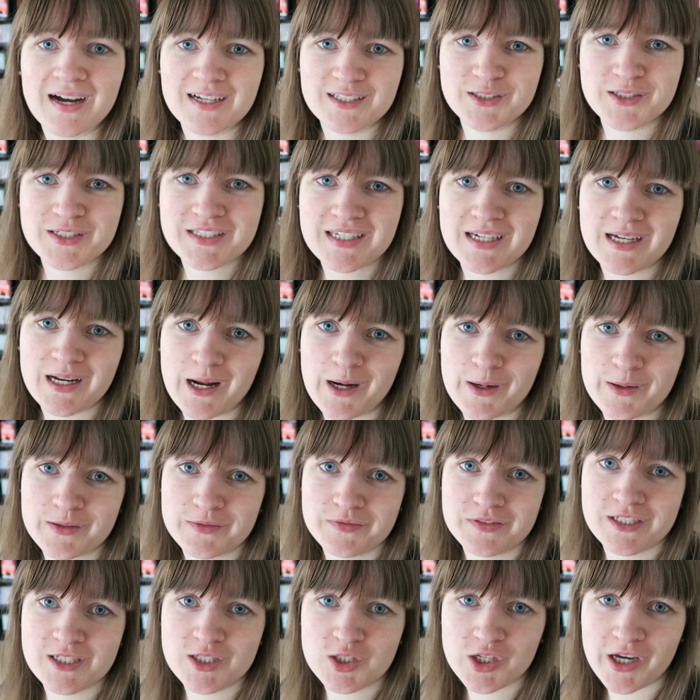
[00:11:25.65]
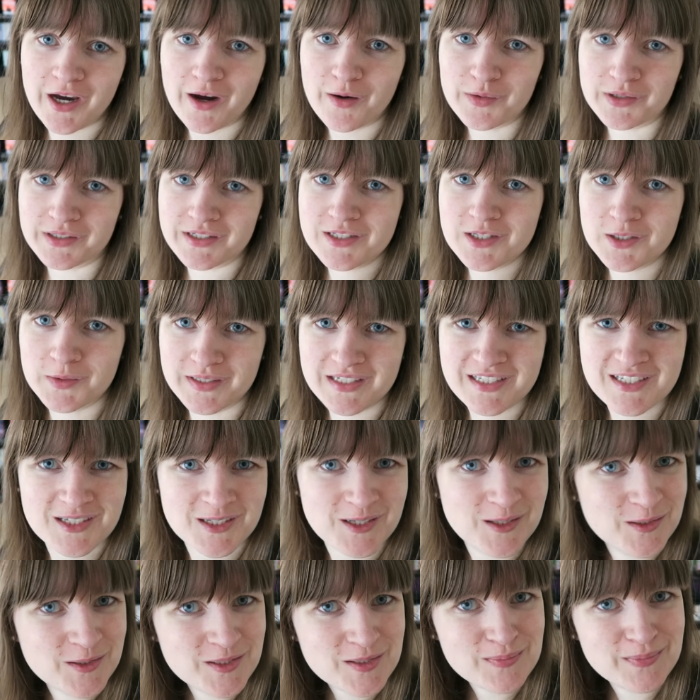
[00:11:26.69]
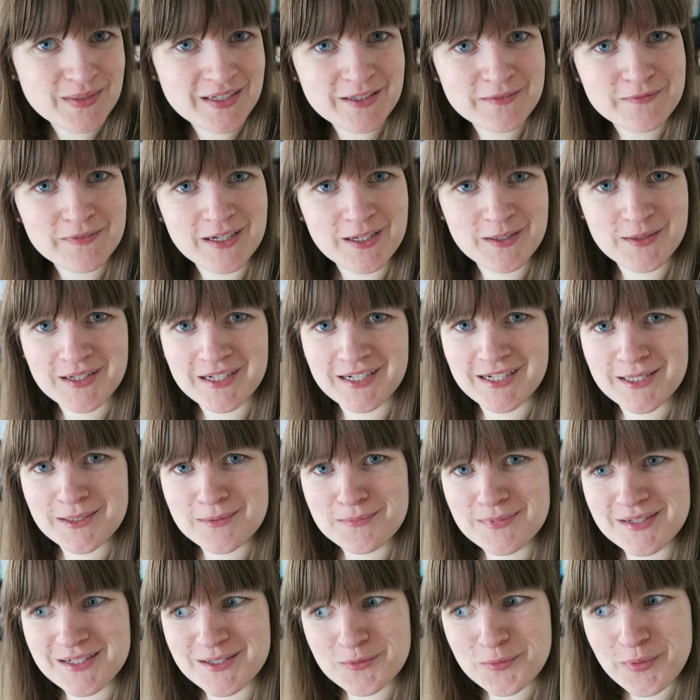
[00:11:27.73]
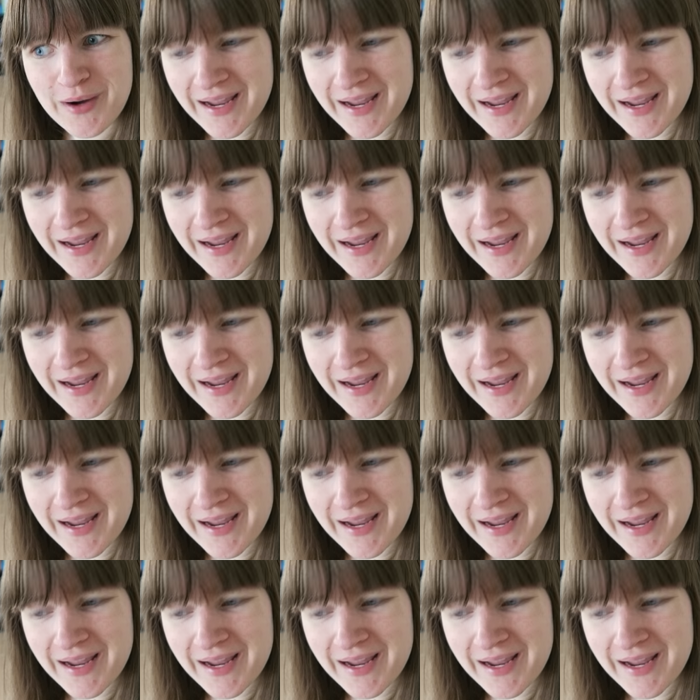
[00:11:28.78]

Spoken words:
I just got out of the shower, so excuse me if I look a little bit